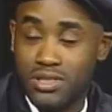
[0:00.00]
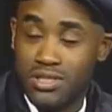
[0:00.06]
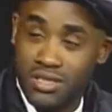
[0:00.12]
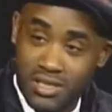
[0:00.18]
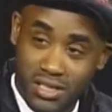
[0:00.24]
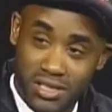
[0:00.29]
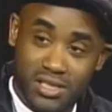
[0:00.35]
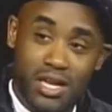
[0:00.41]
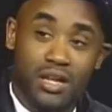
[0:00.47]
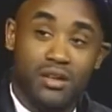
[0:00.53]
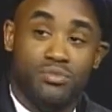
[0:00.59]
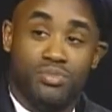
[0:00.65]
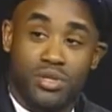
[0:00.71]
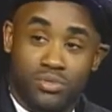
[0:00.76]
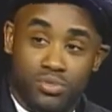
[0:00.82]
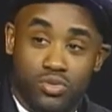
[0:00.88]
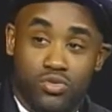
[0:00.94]
It's just telling
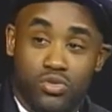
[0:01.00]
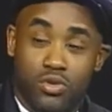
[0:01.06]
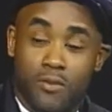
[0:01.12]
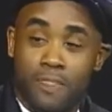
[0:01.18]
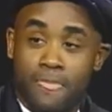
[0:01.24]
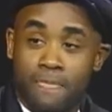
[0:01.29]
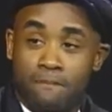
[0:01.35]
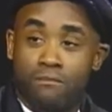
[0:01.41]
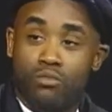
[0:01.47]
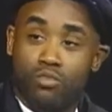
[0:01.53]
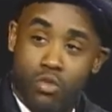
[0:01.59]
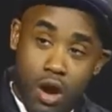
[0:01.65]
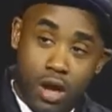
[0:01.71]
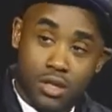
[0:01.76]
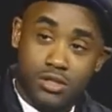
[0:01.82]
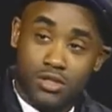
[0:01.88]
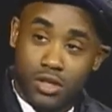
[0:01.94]
people,
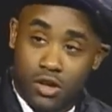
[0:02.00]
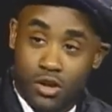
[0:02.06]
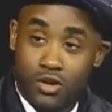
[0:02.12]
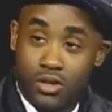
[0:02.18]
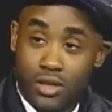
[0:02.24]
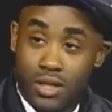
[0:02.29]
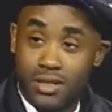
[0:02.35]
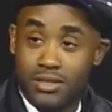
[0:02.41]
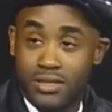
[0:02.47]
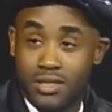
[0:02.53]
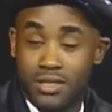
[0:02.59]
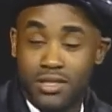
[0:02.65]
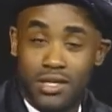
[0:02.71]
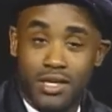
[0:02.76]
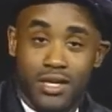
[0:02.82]
watch, learn, listen.